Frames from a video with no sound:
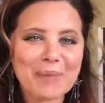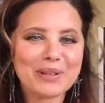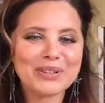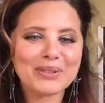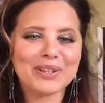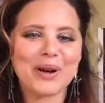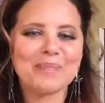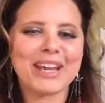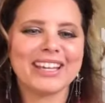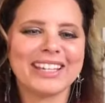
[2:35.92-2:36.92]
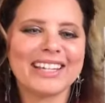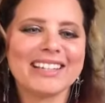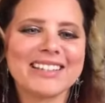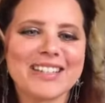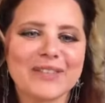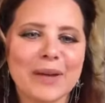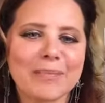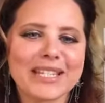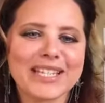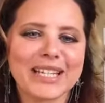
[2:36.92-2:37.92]
So happy you could all make it. See
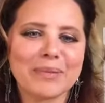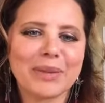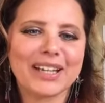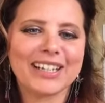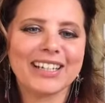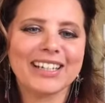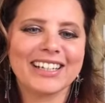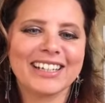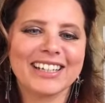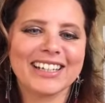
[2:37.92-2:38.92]
if I missed anybody.